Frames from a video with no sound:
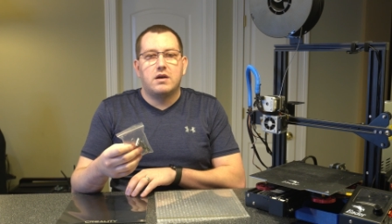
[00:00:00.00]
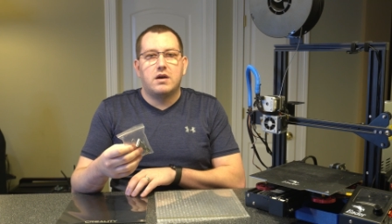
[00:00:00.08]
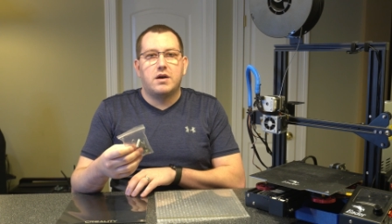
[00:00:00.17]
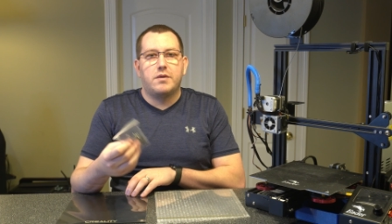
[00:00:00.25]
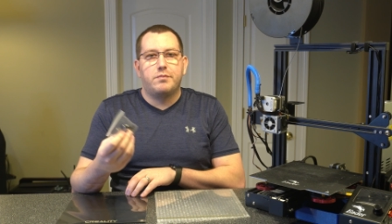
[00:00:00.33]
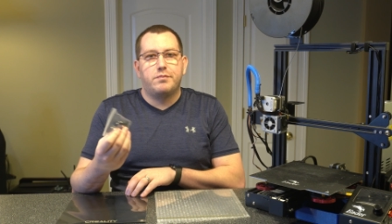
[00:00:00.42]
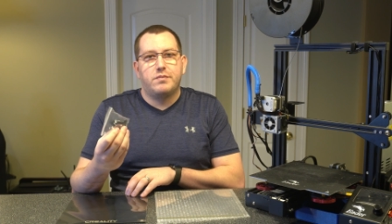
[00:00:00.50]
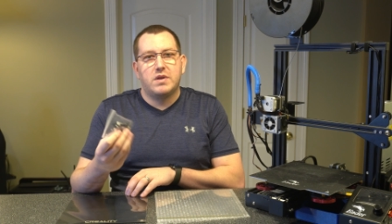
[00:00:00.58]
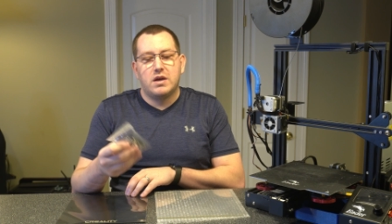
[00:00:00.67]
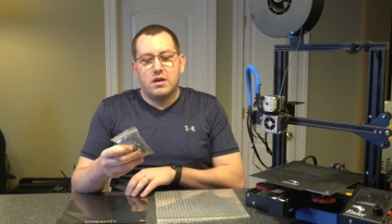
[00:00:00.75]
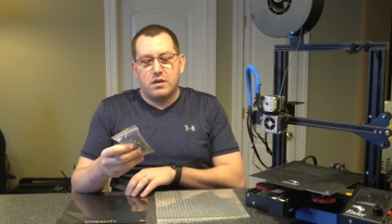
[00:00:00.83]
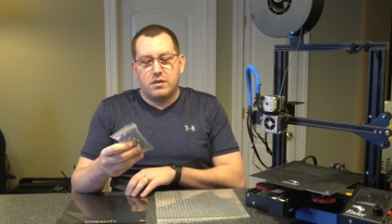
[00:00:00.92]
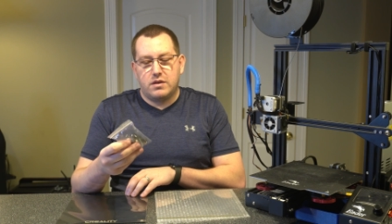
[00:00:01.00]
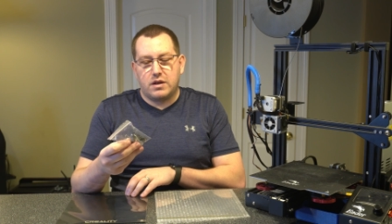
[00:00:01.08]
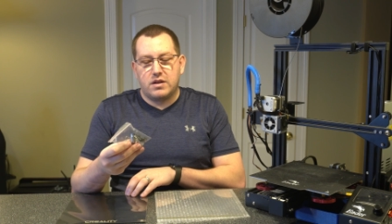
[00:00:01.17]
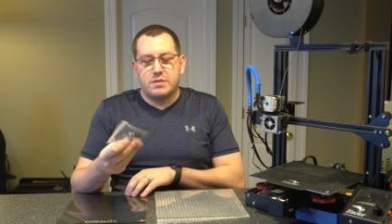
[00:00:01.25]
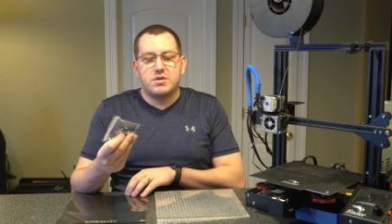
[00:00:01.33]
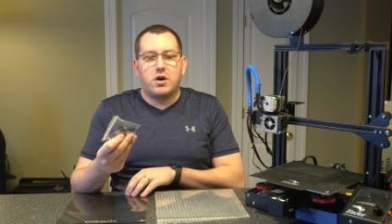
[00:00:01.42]
Um, the
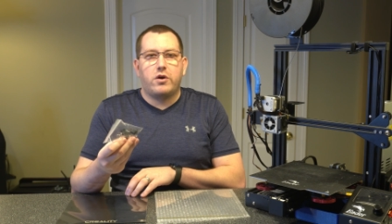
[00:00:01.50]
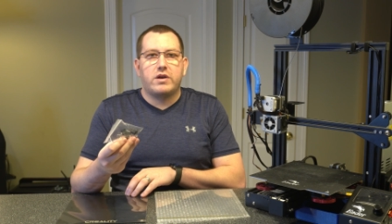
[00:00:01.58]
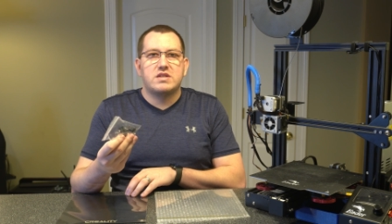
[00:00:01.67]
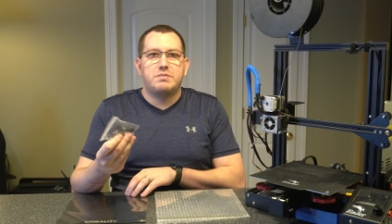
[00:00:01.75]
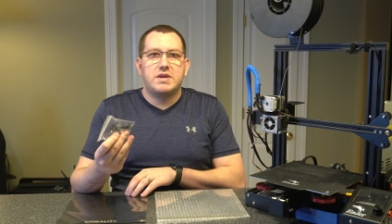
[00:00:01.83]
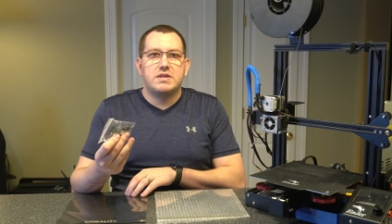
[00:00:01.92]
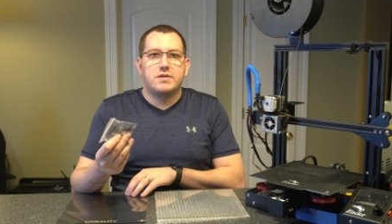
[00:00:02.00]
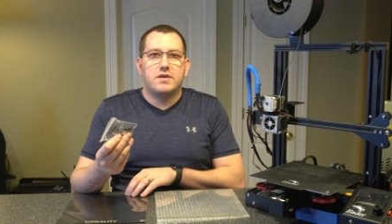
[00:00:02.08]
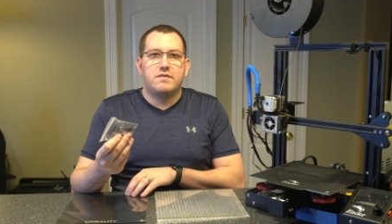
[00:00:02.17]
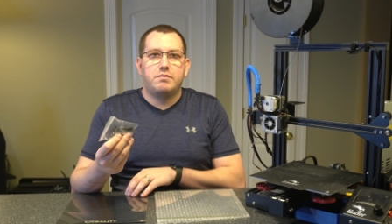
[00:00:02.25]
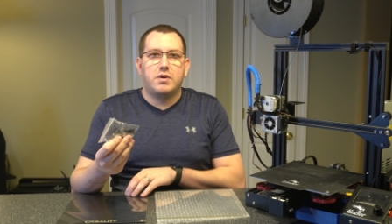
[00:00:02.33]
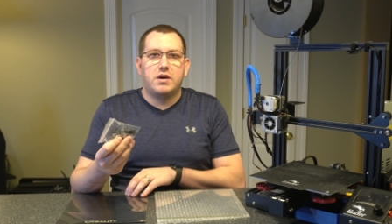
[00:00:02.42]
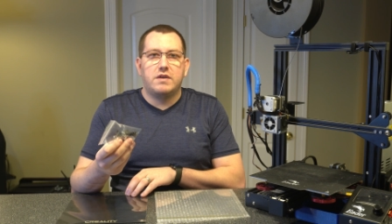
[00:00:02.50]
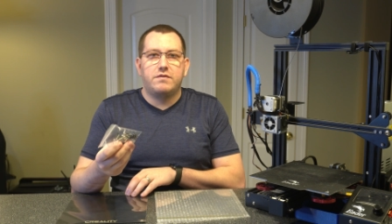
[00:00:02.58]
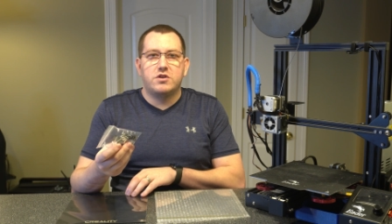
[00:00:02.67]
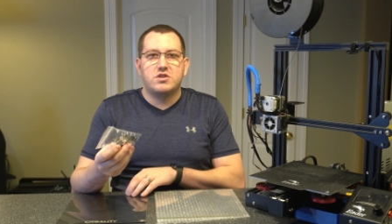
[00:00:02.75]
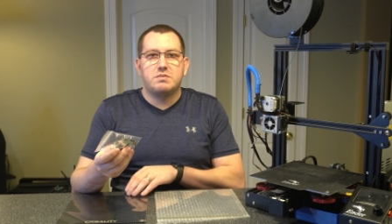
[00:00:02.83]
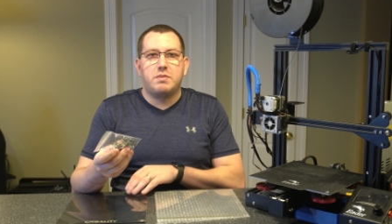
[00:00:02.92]
clips aren't expensive, but if
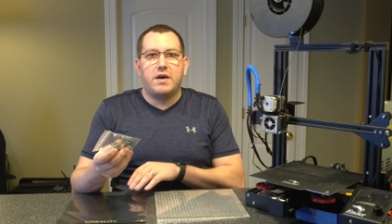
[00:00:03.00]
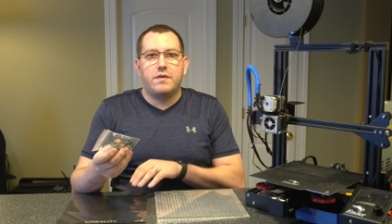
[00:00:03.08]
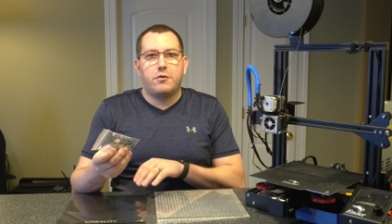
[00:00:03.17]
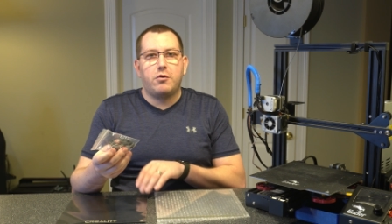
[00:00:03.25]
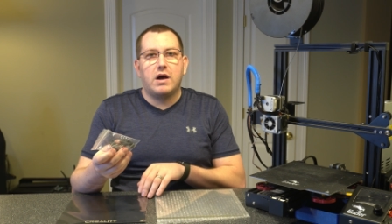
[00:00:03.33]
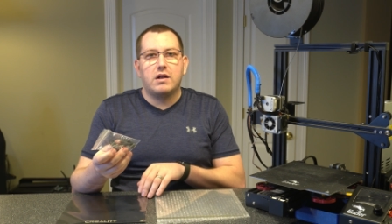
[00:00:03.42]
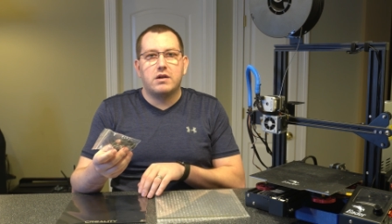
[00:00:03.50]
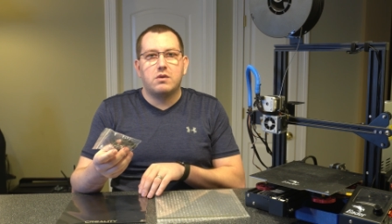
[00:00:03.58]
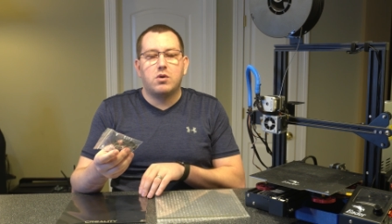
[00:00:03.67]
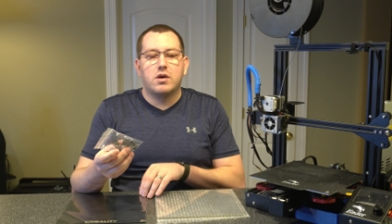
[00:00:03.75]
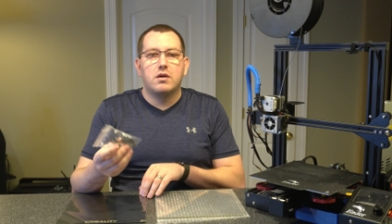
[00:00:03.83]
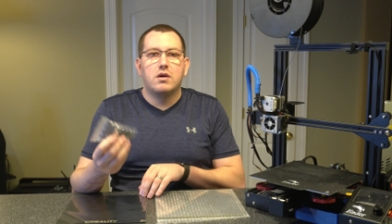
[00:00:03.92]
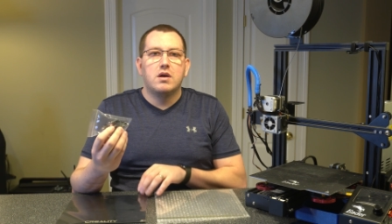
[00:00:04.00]
you're just buying the Creality one,